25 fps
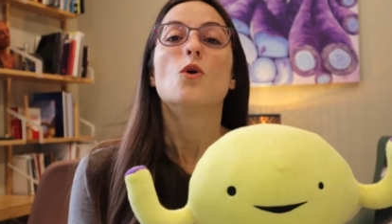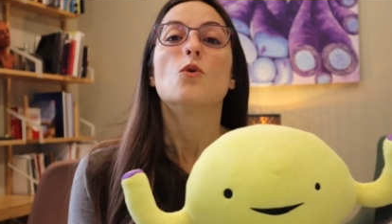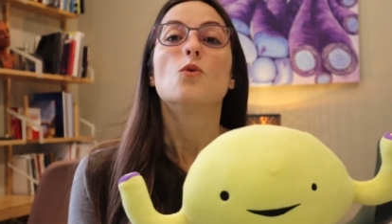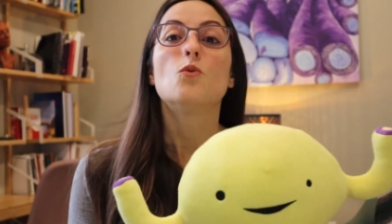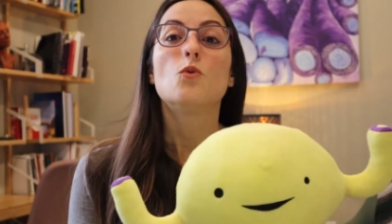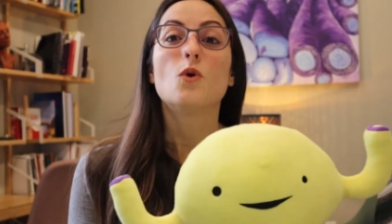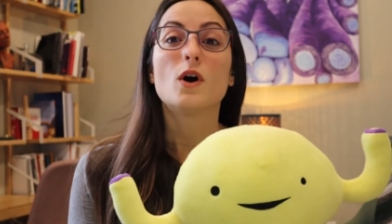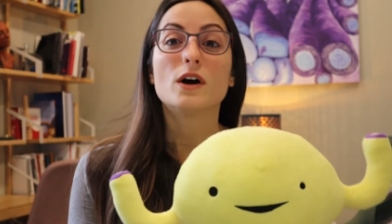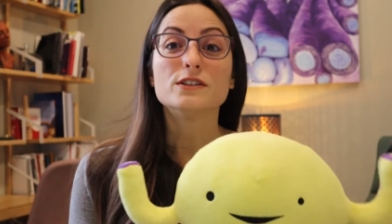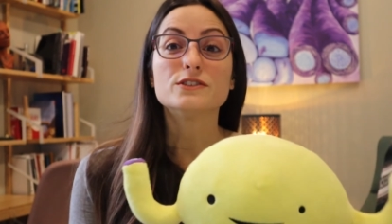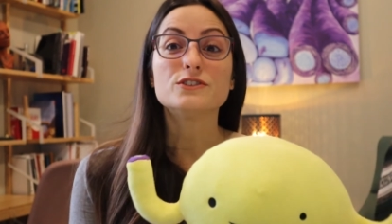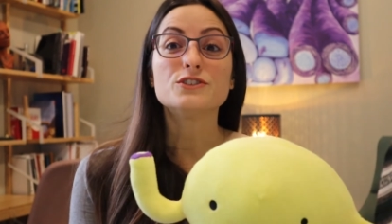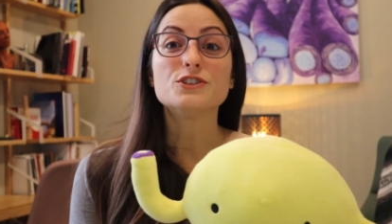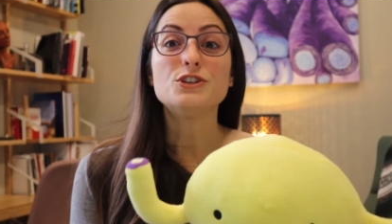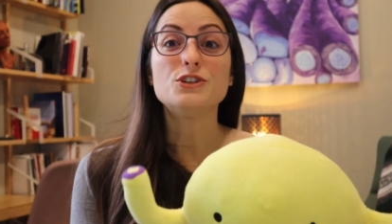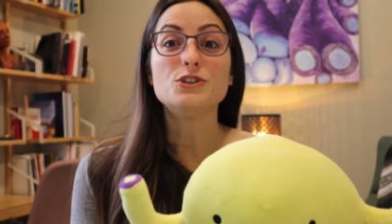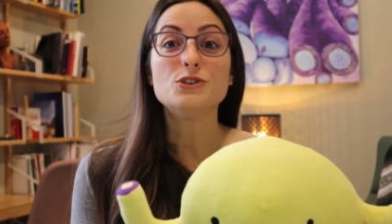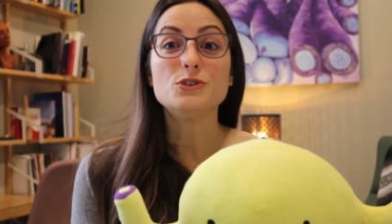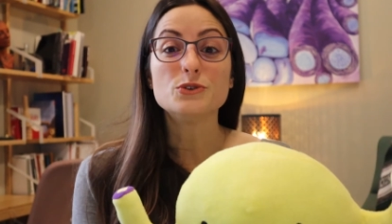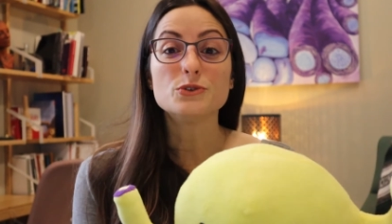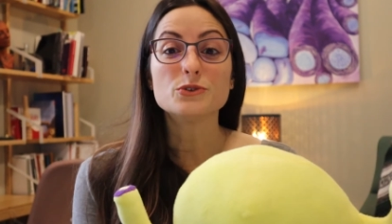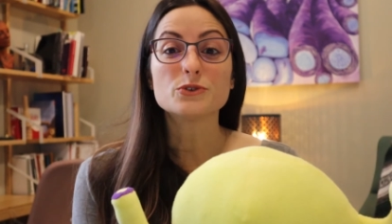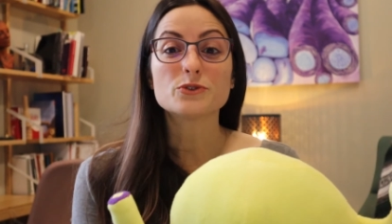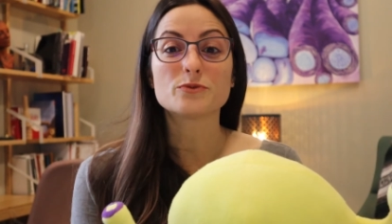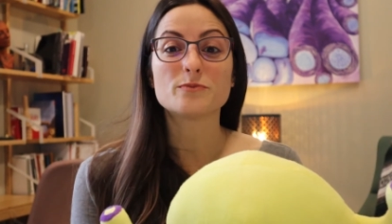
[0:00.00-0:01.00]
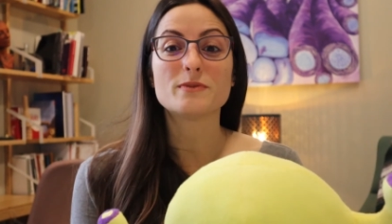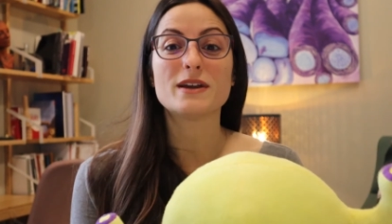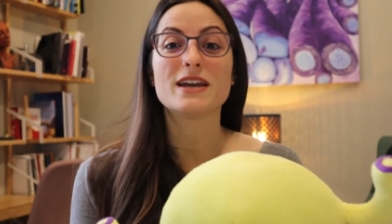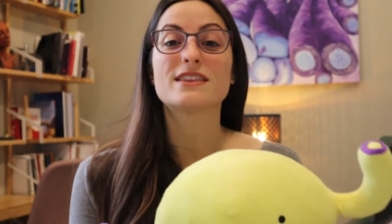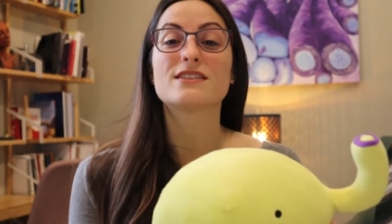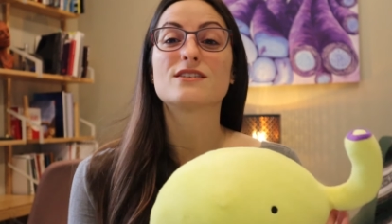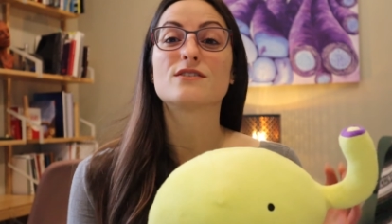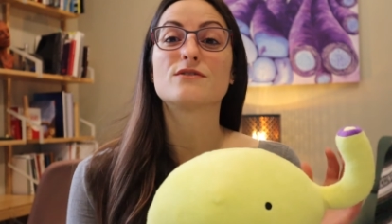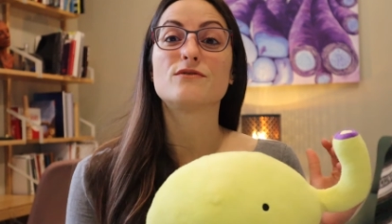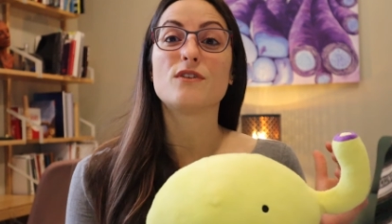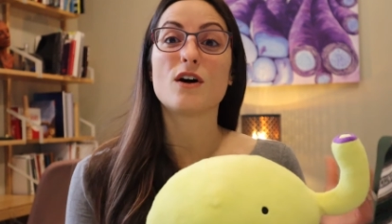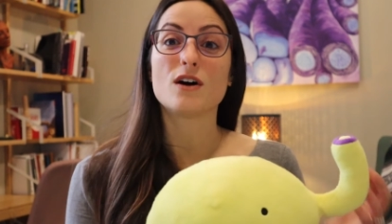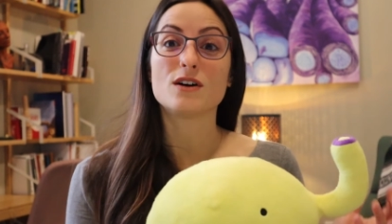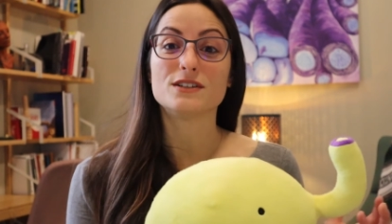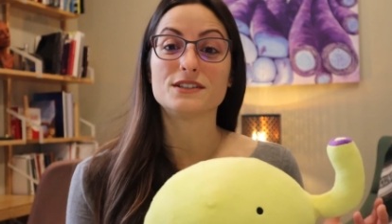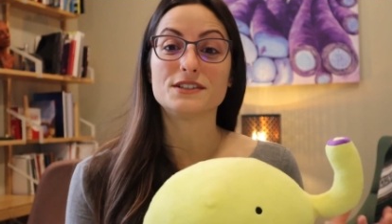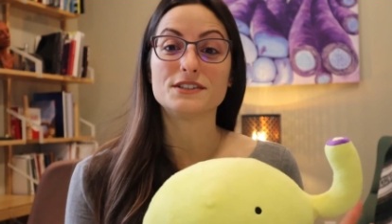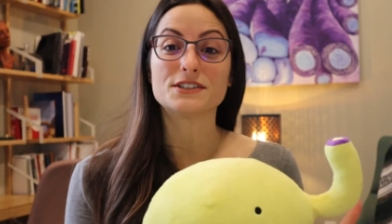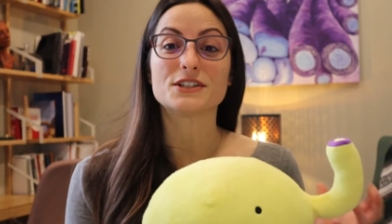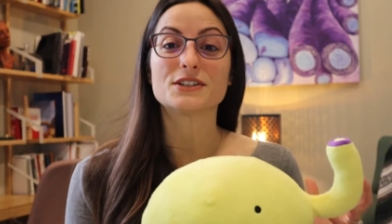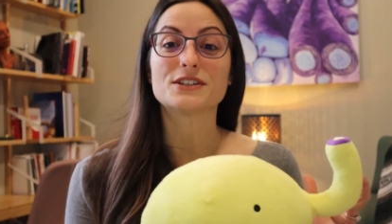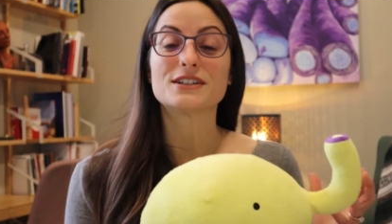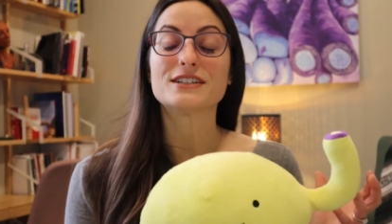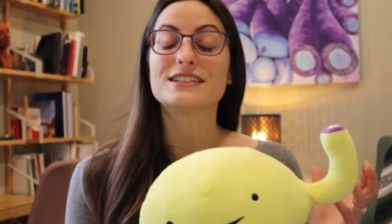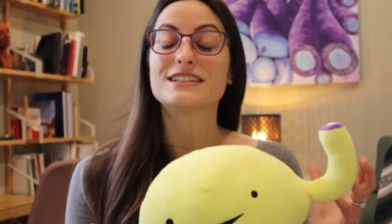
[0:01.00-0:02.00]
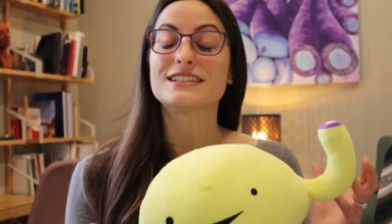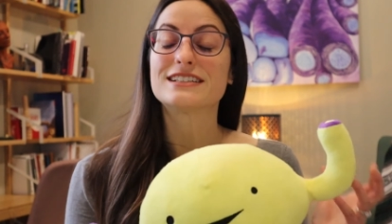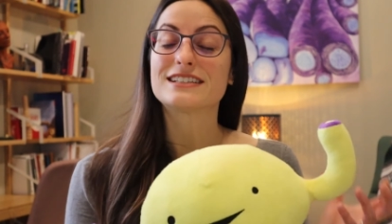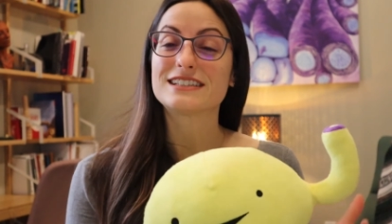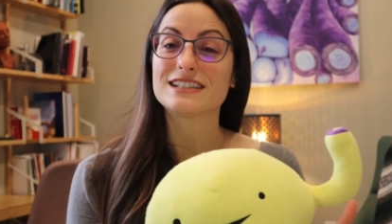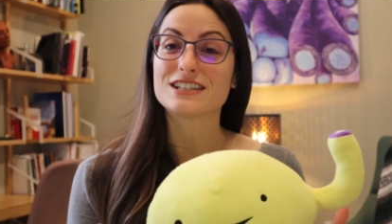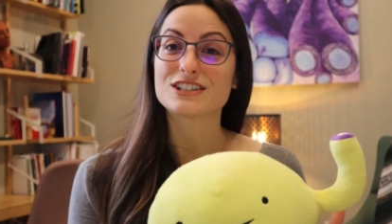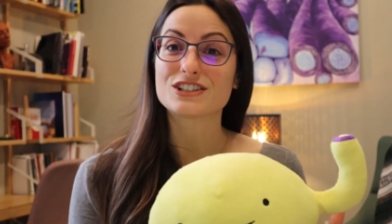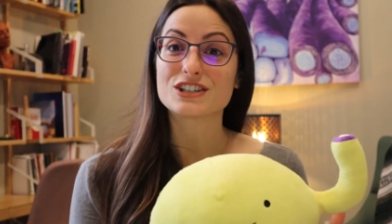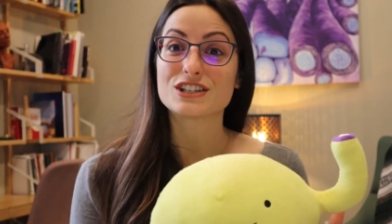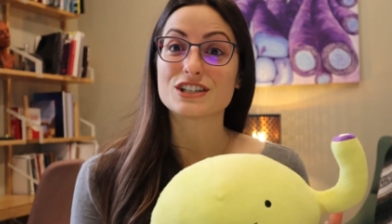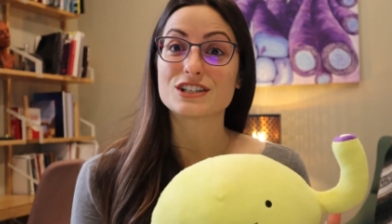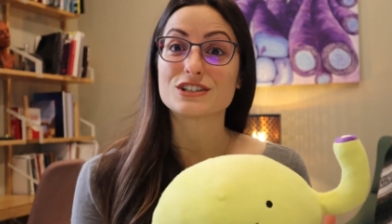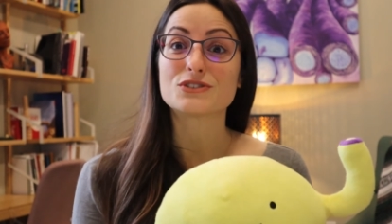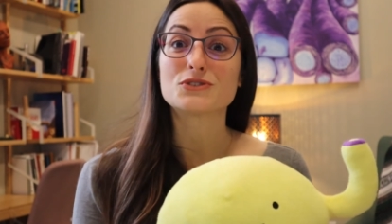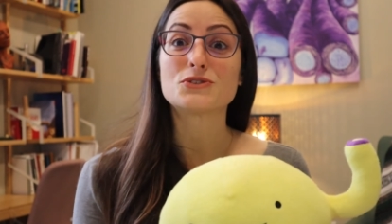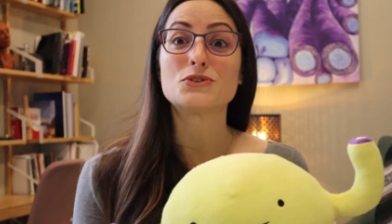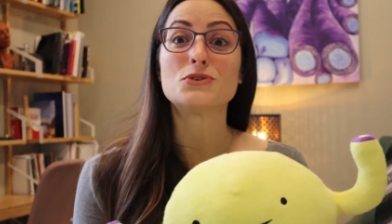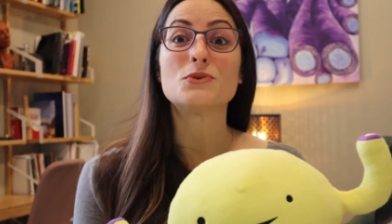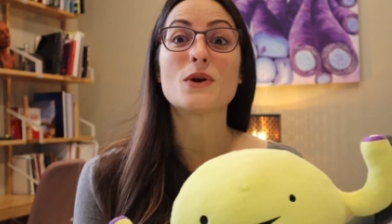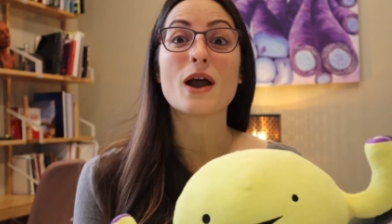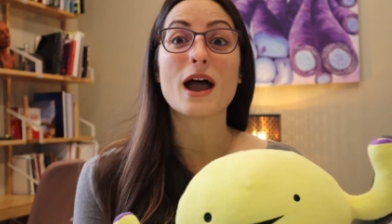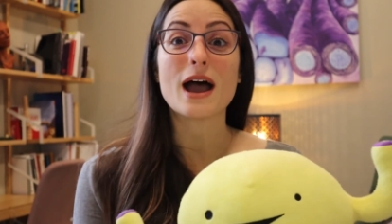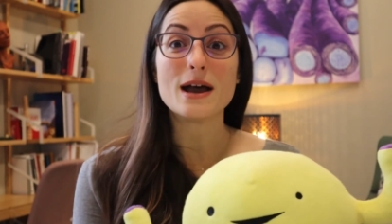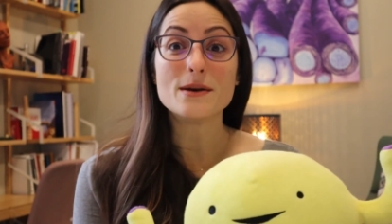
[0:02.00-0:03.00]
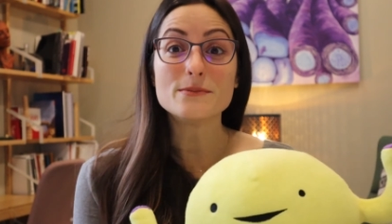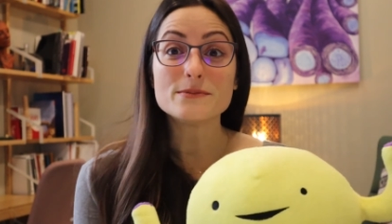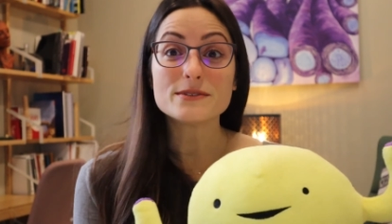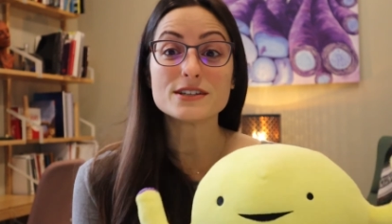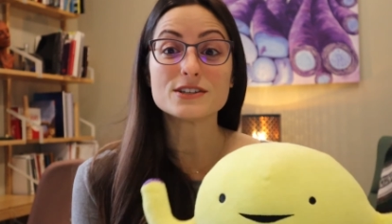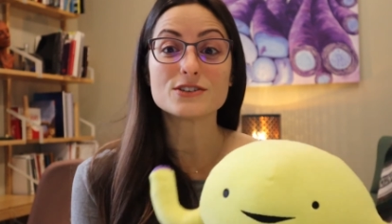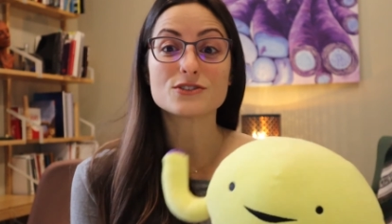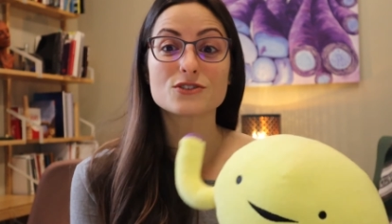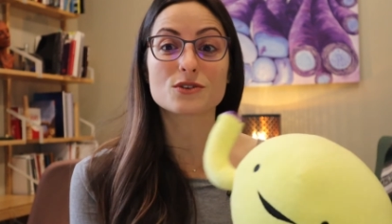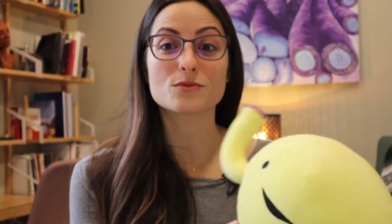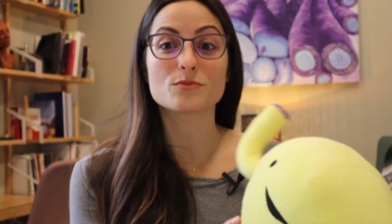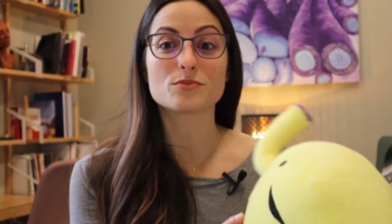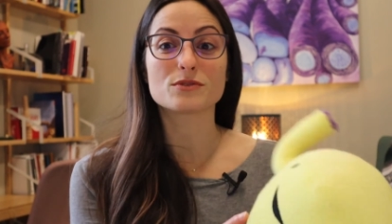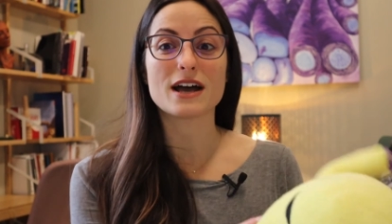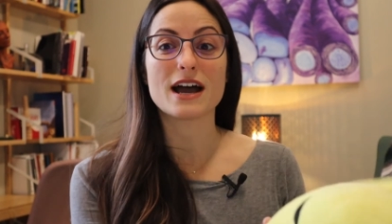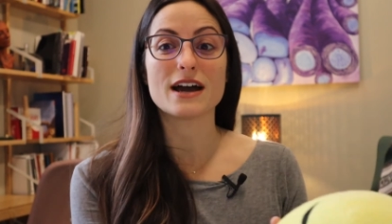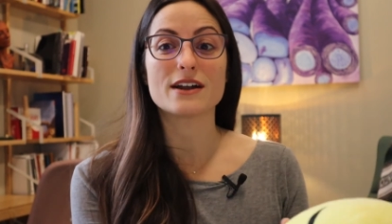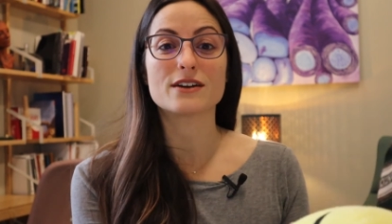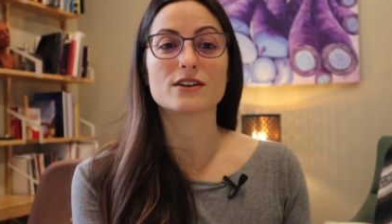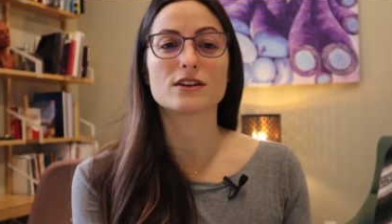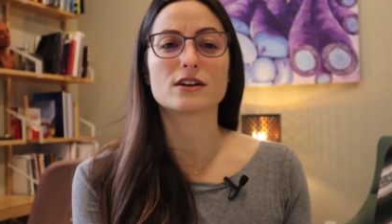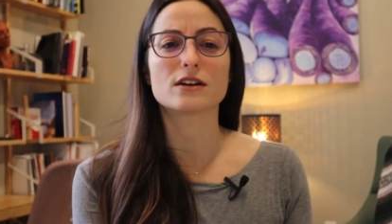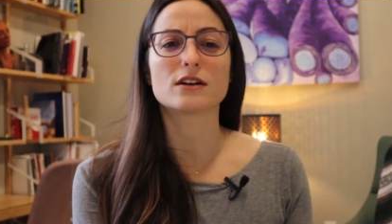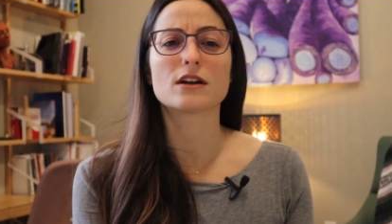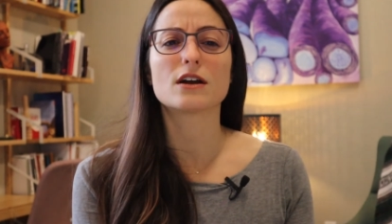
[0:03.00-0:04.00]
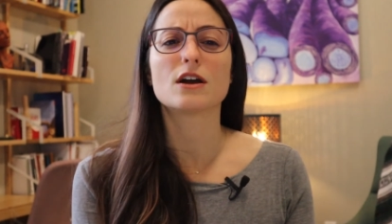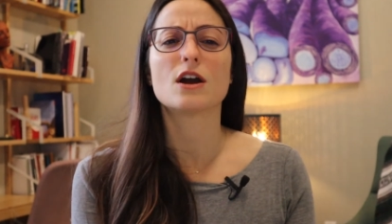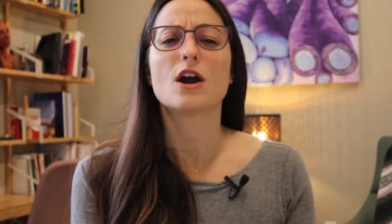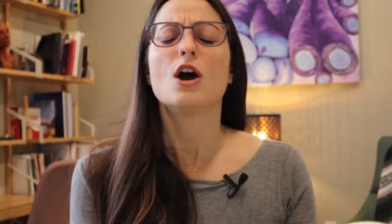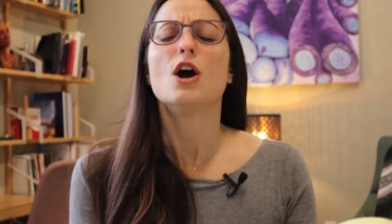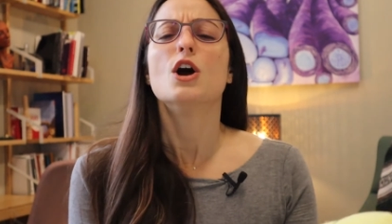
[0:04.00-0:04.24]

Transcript: Once you've made the voluntary decision to empty your bladder,